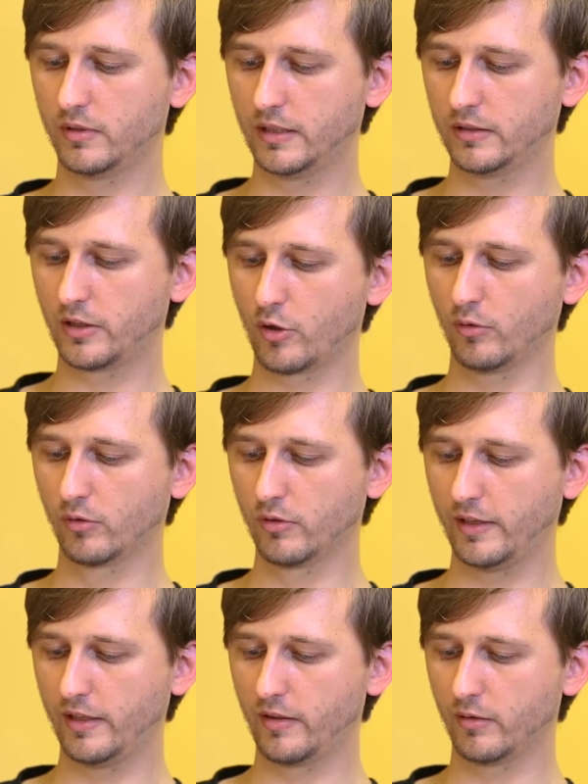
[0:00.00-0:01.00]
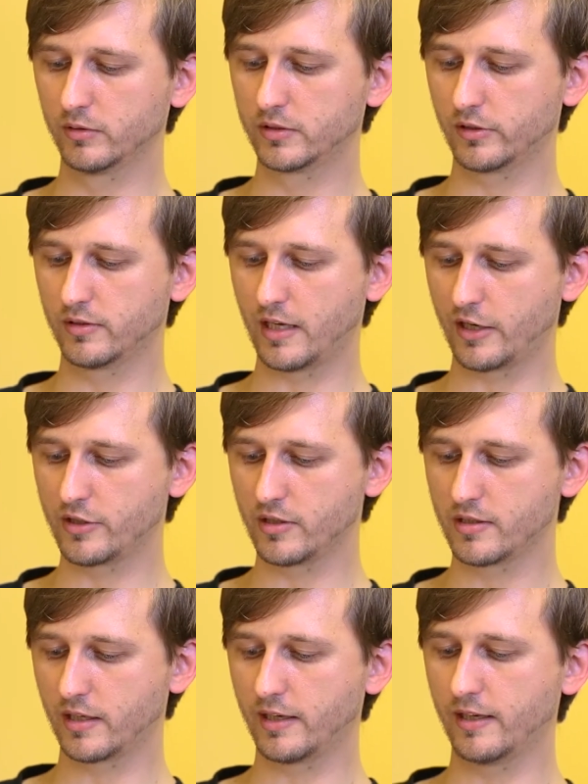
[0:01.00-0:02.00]
and recalculate those
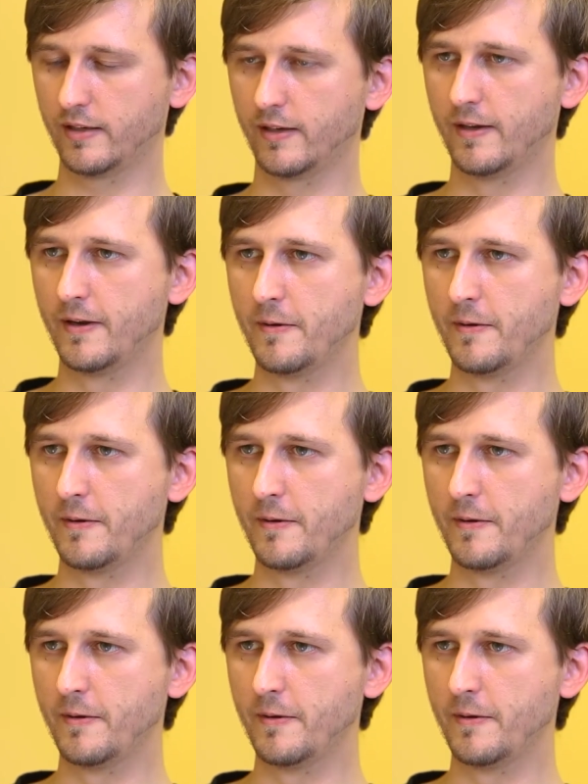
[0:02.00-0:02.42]
transactions again.